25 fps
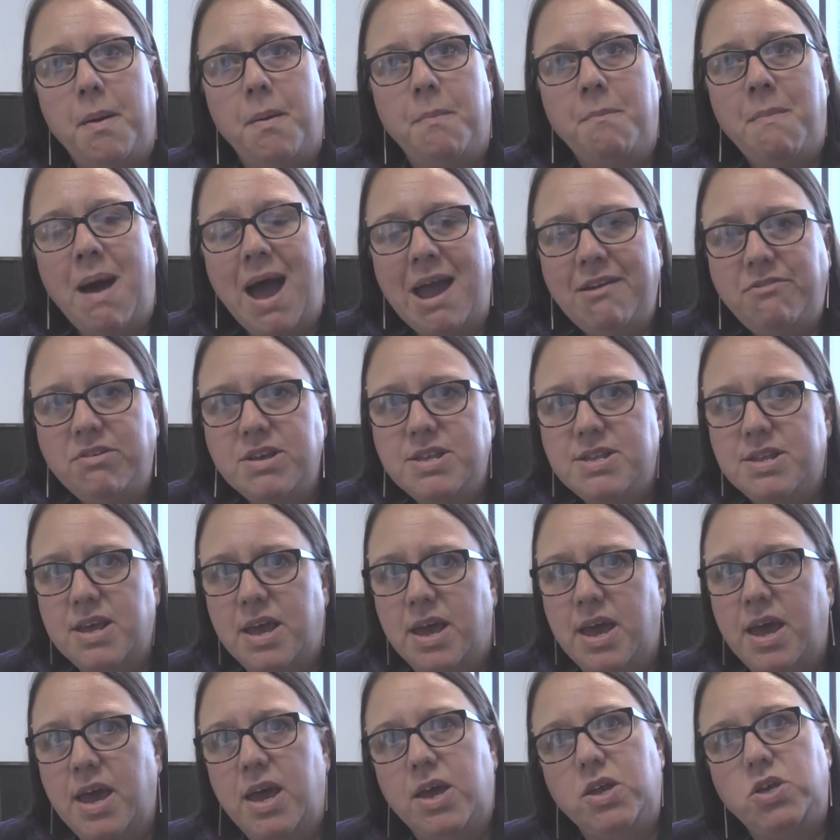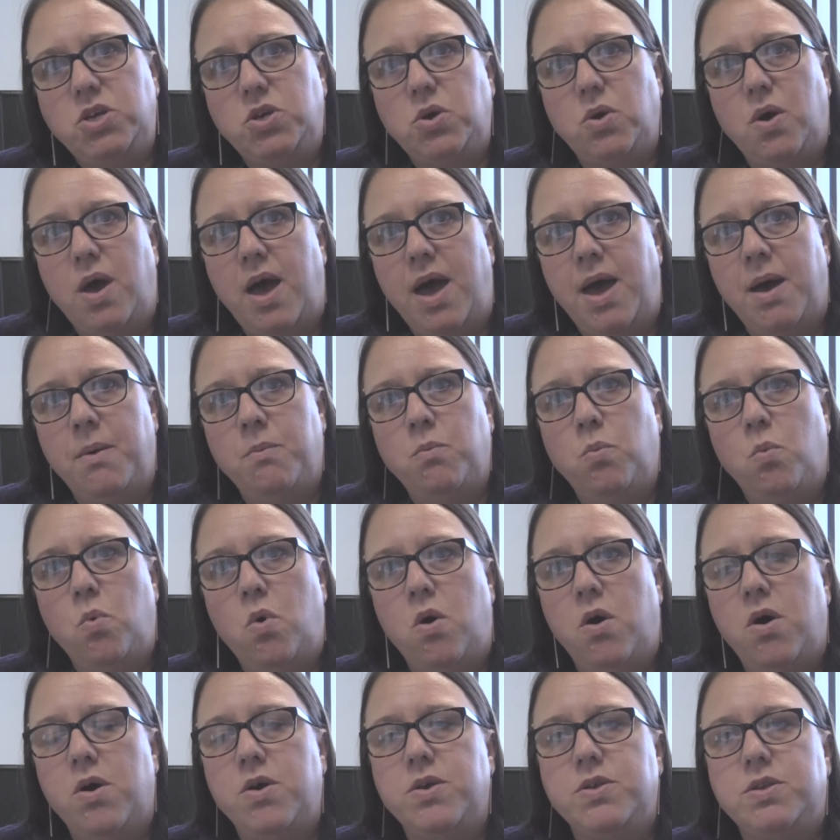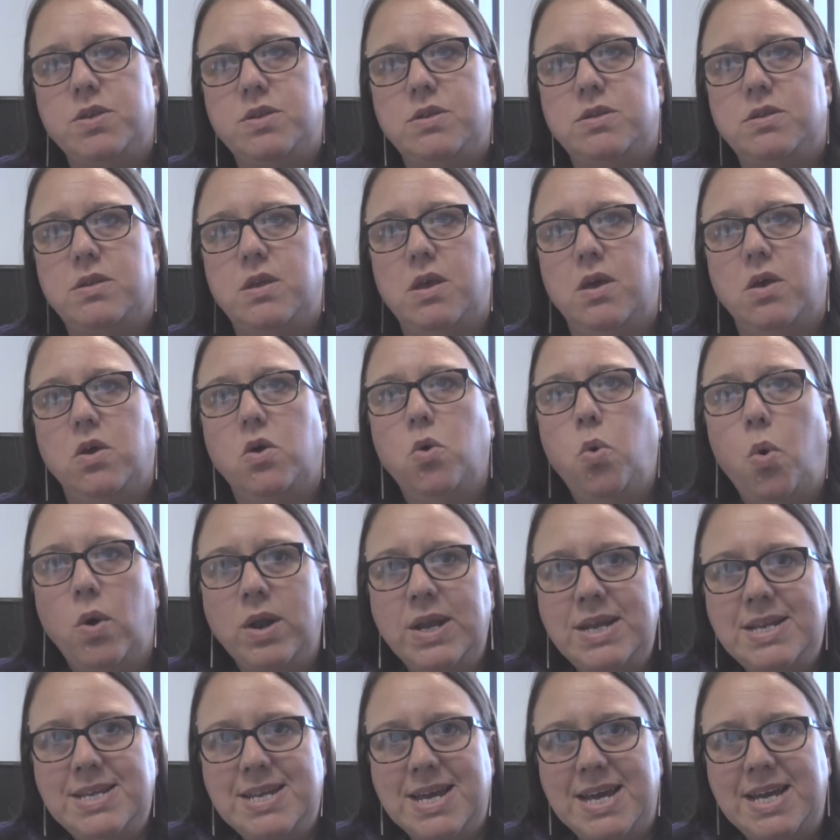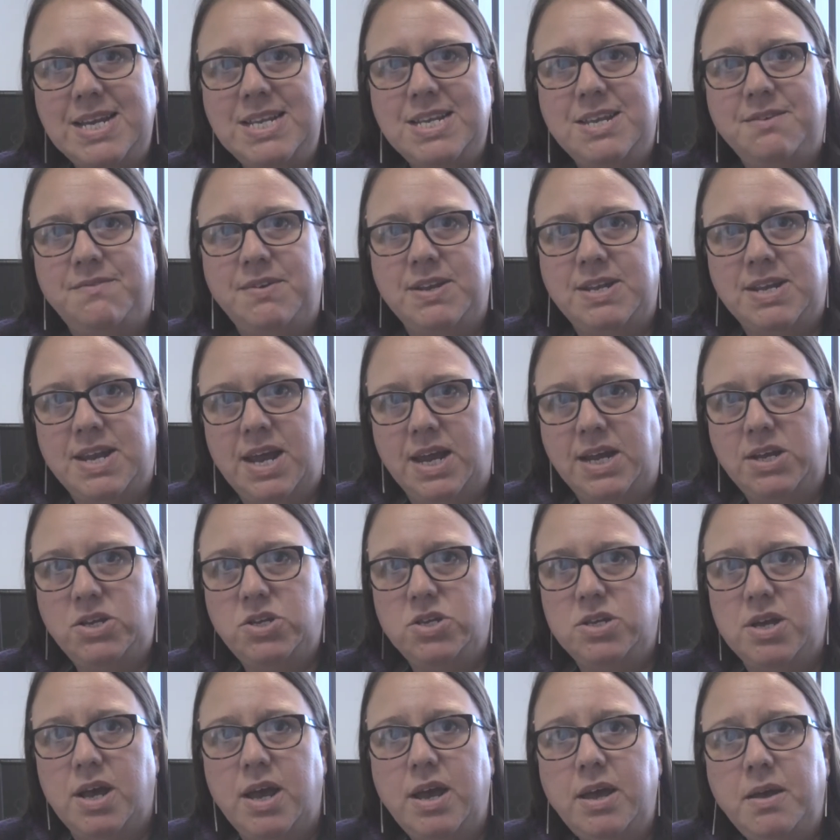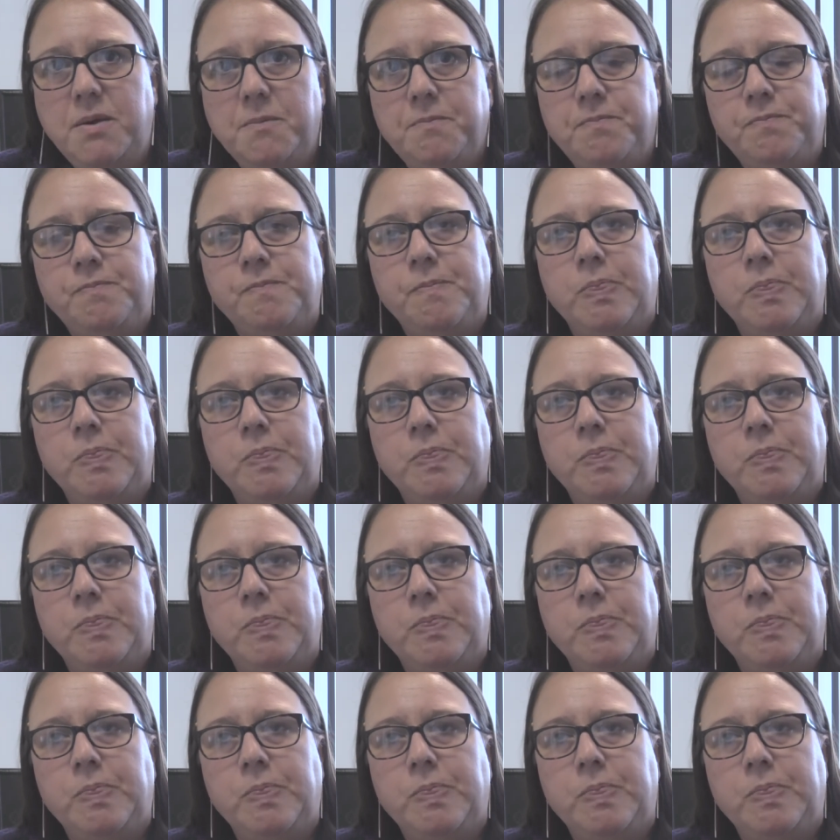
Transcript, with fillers: my research um, was qualitative in nature.